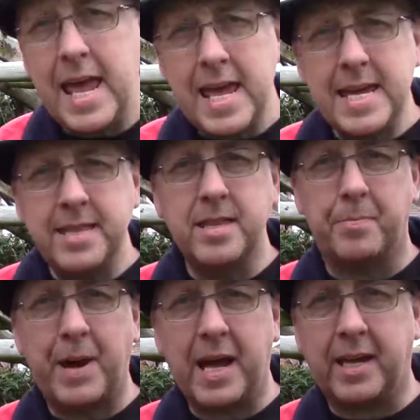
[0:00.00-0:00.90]
In the
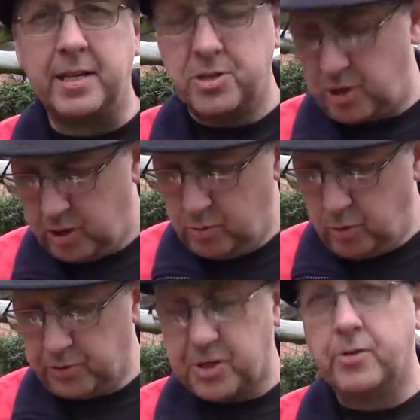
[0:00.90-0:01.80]
package you
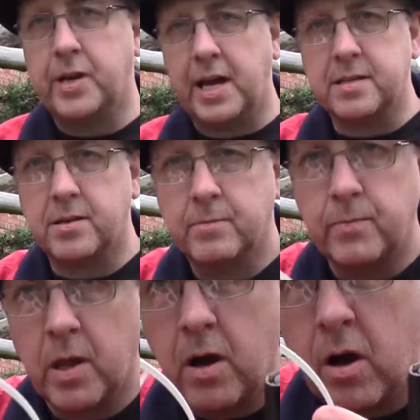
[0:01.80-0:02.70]
also get
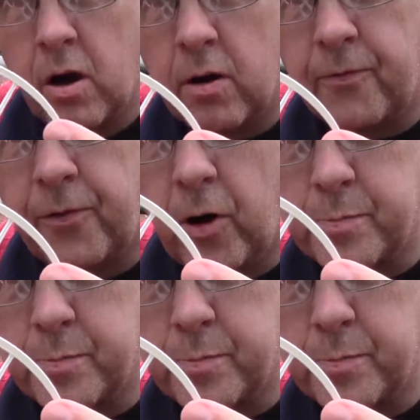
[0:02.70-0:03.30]
4